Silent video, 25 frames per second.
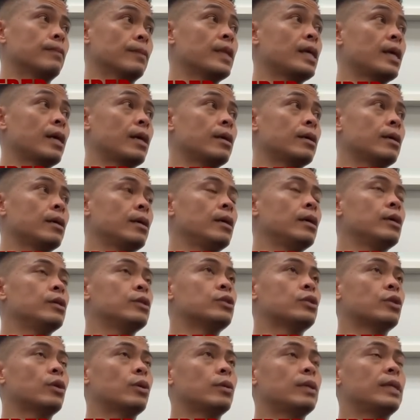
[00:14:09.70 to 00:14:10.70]
Yeah. I
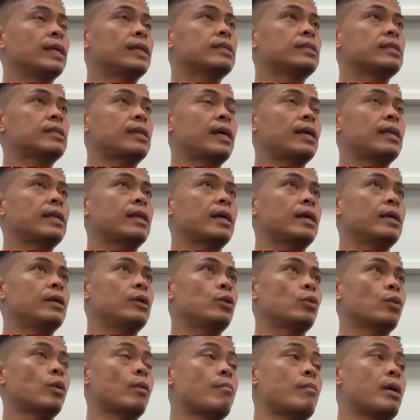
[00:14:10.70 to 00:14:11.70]
like so let's say
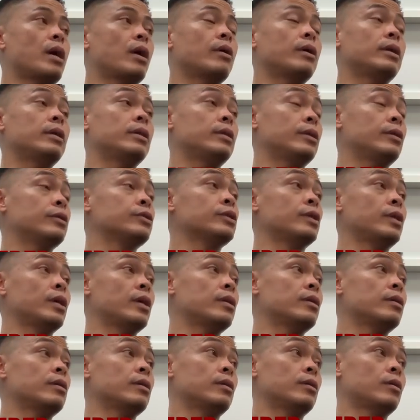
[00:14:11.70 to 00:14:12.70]
that you were married and there's
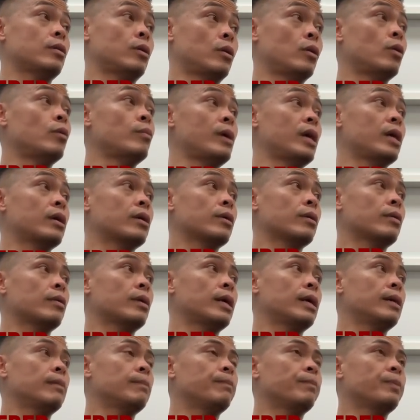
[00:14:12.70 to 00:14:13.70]
another homemaker,
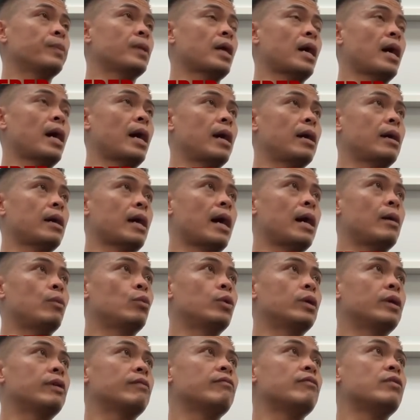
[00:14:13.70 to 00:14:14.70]
right? Mm-hmm. I I
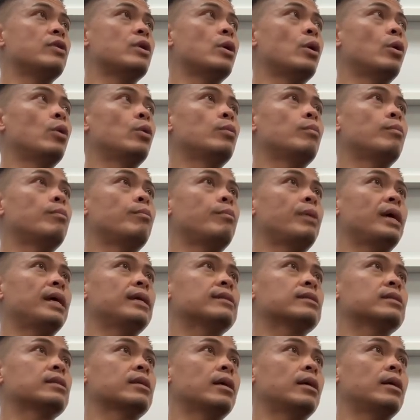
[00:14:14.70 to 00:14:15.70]
would have known
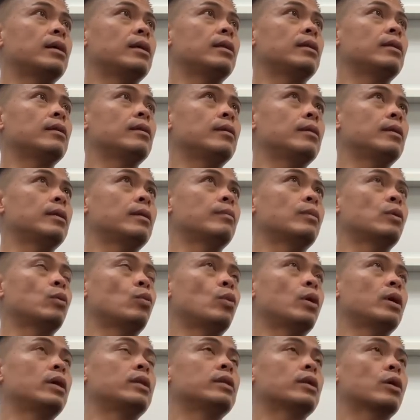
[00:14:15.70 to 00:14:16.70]
based on number
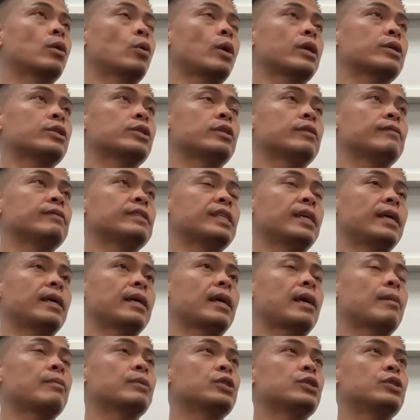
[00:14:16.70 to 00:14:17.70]
one the question of
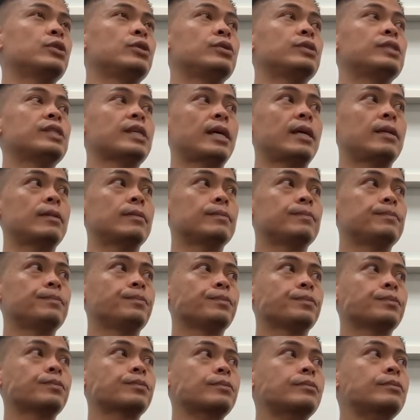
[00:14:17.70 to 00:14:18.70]
saying how much do you send,
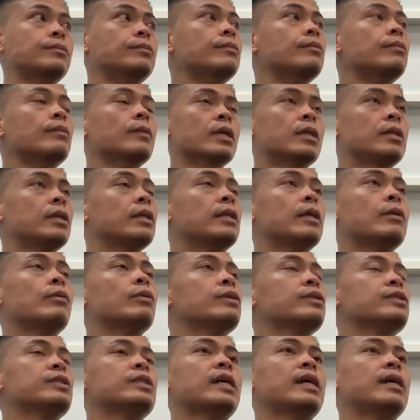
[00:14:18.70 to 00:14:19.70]
and then they
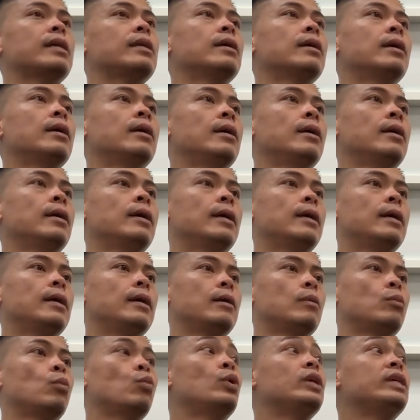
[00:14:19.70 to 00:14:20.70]
would have said,
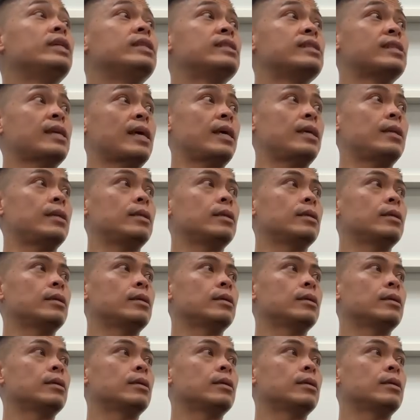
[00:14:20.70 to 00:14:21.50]
uh, we send.